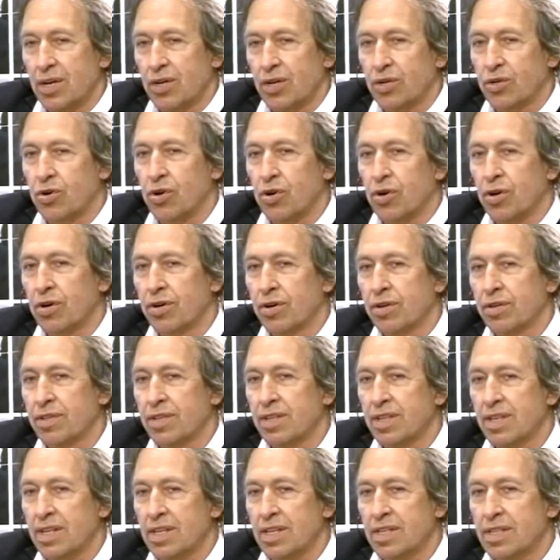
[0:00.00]
coined
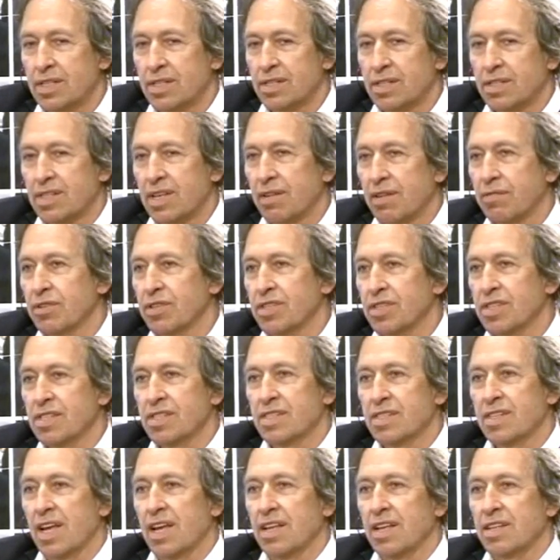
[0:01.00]
in the
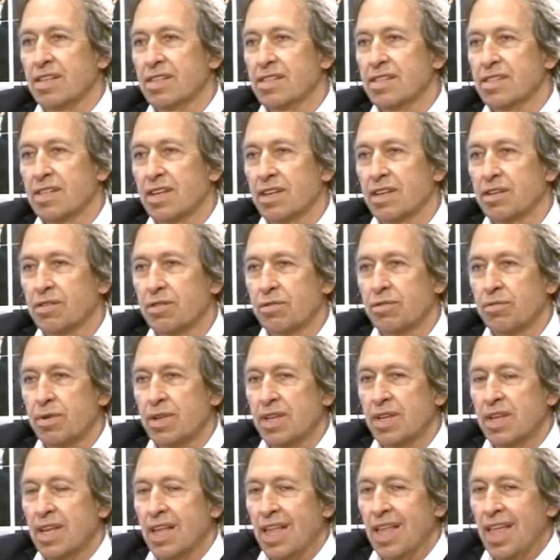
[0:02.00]
17th, 18th century,